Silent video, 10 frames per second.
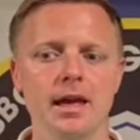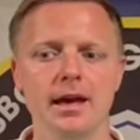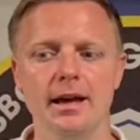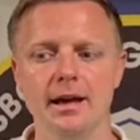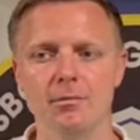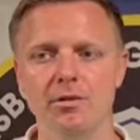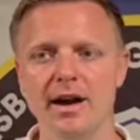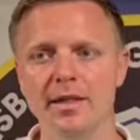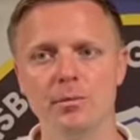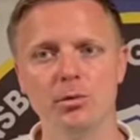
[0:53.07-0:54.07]

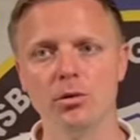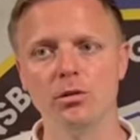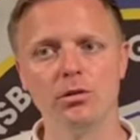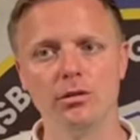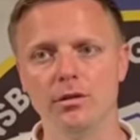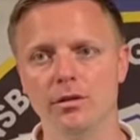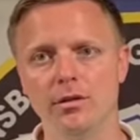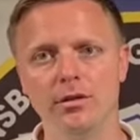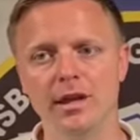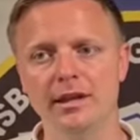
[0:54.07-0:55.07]
Without the ball,
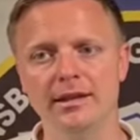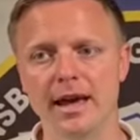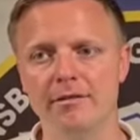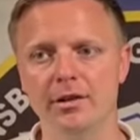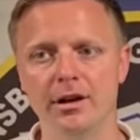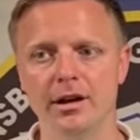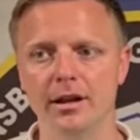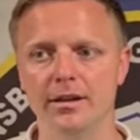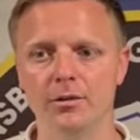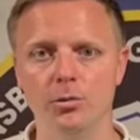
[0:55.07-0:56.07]
the endeavour
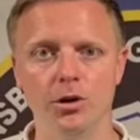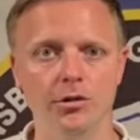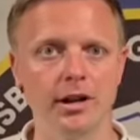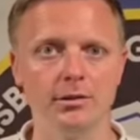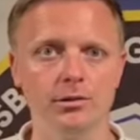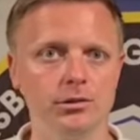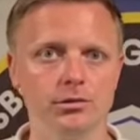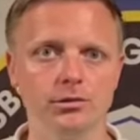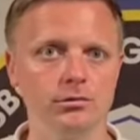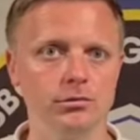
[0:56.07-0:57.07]
and the work rate
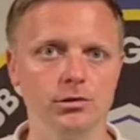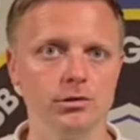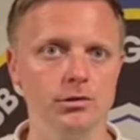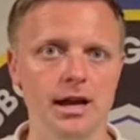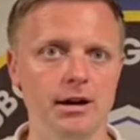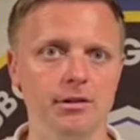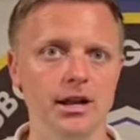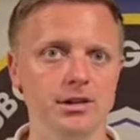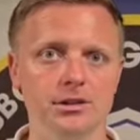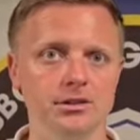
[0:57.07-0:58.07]
was
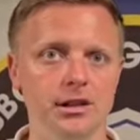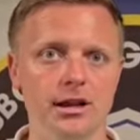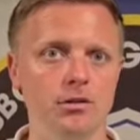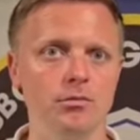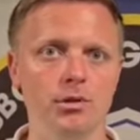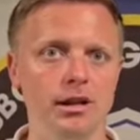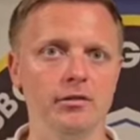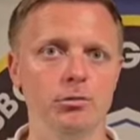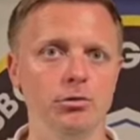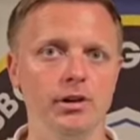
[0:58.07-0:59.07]
outrageous, like
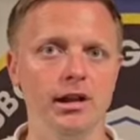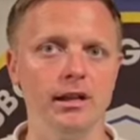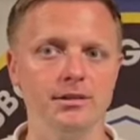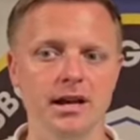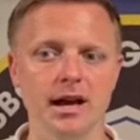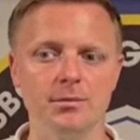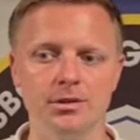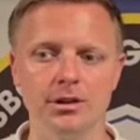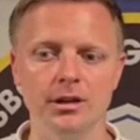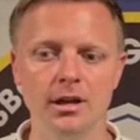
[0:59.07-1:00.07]
unbelievable really at times.
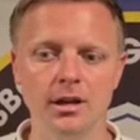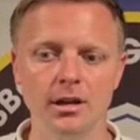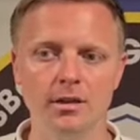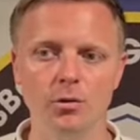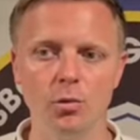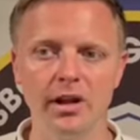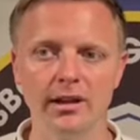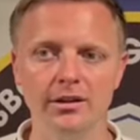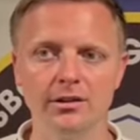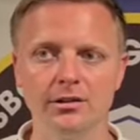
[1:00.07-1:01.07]
The
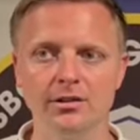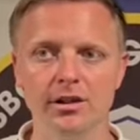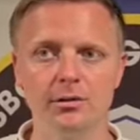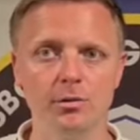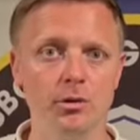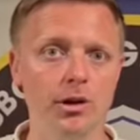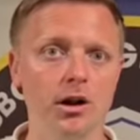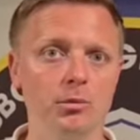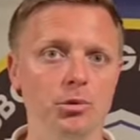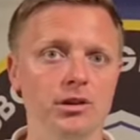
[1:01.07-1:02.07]
willingness, considering where we
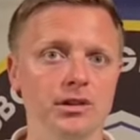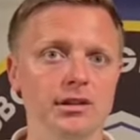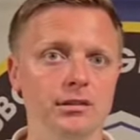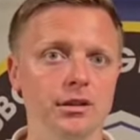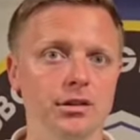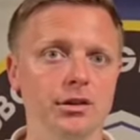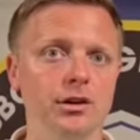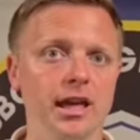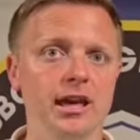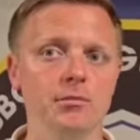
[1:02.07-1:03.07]
are in pre-season, the
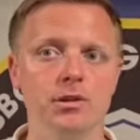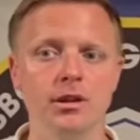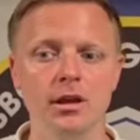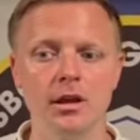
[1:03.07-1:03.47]
third game, and